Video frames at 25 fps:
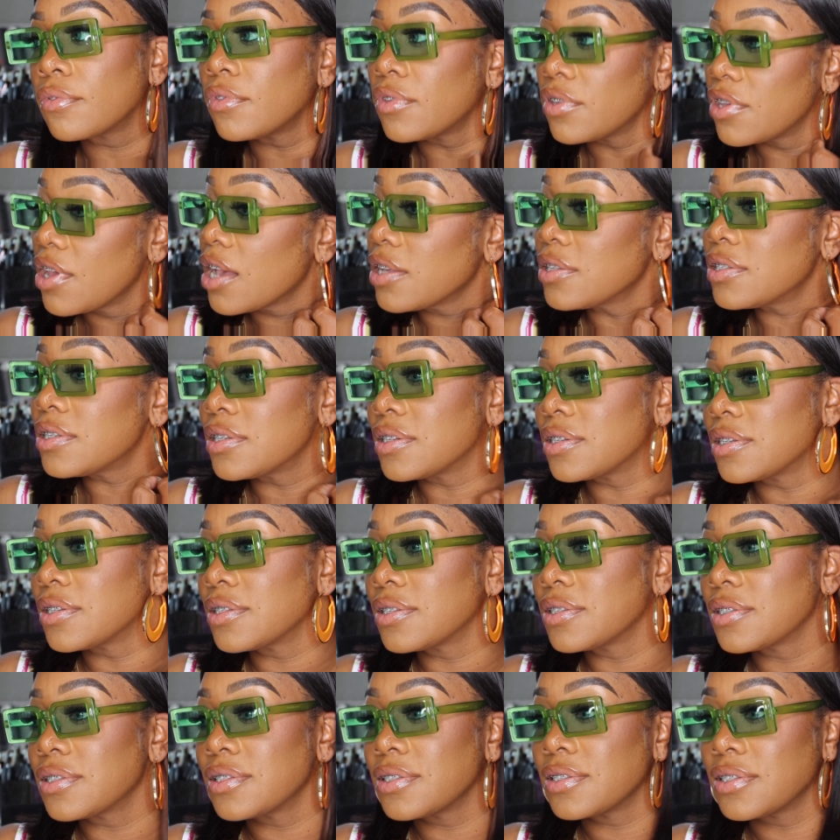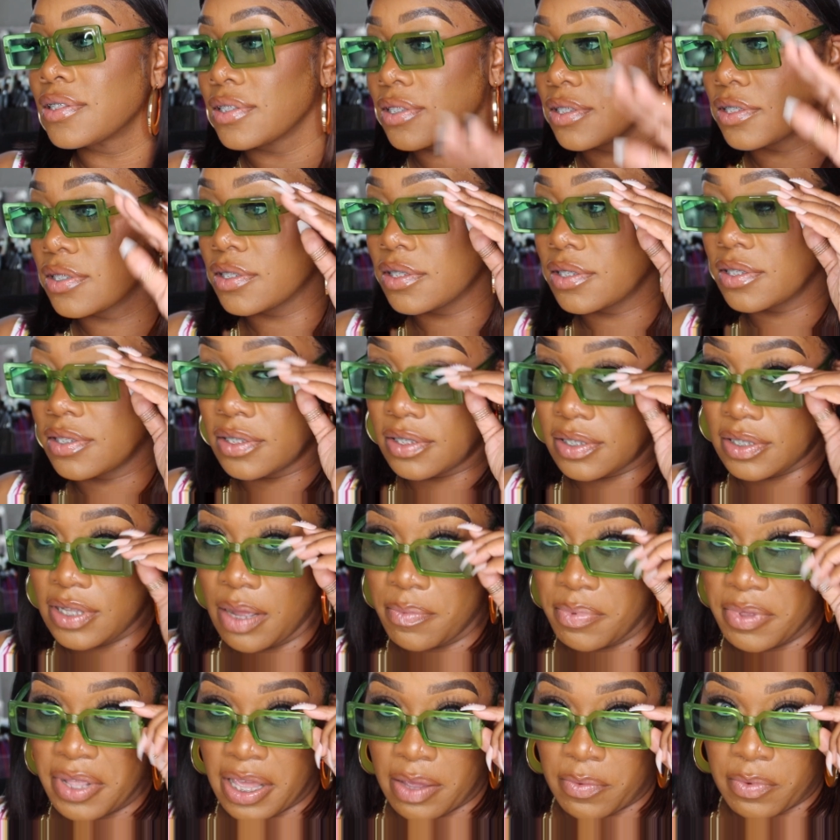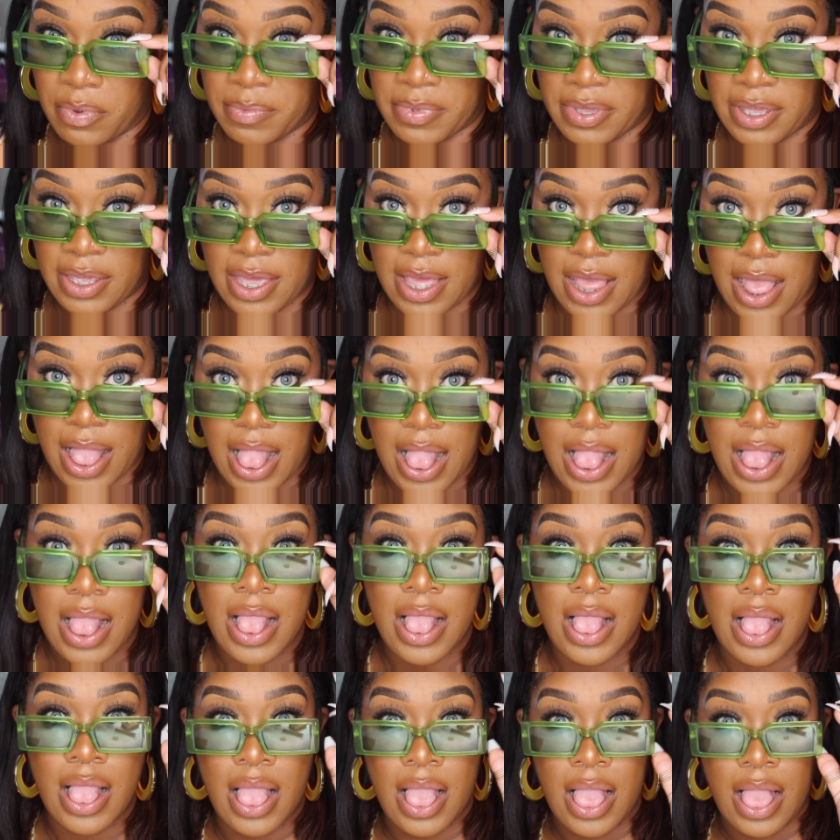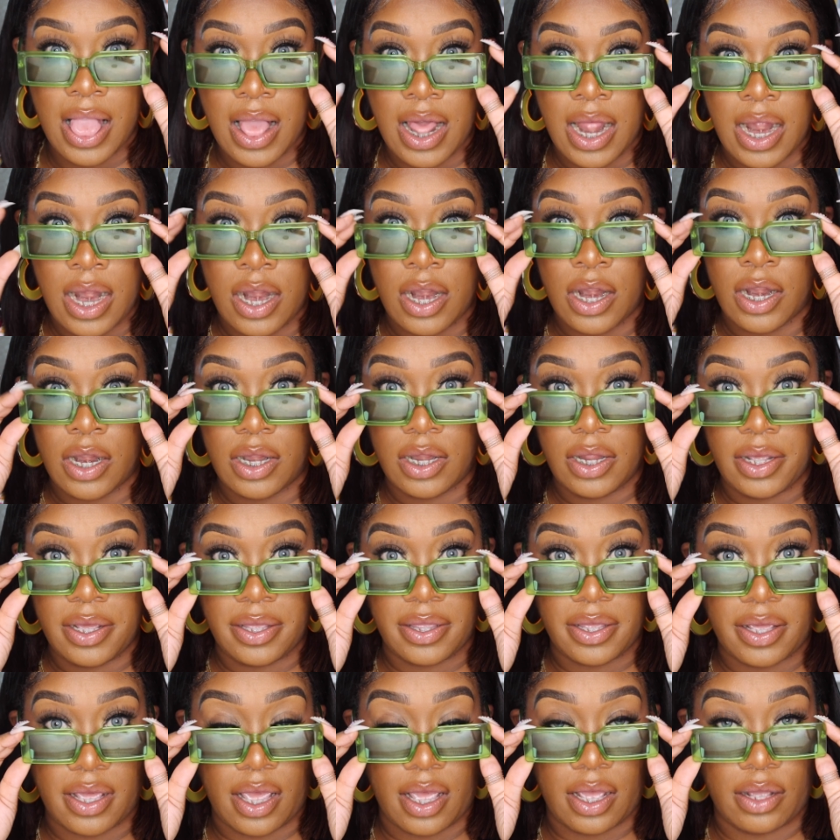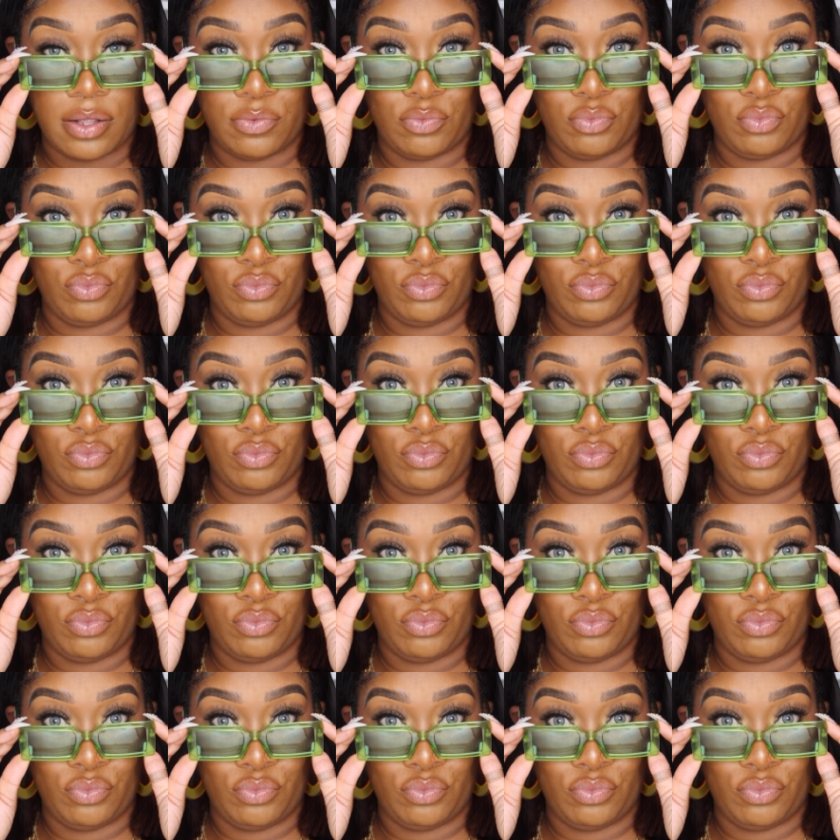Y'all see this? Stop playing with me. Look at that.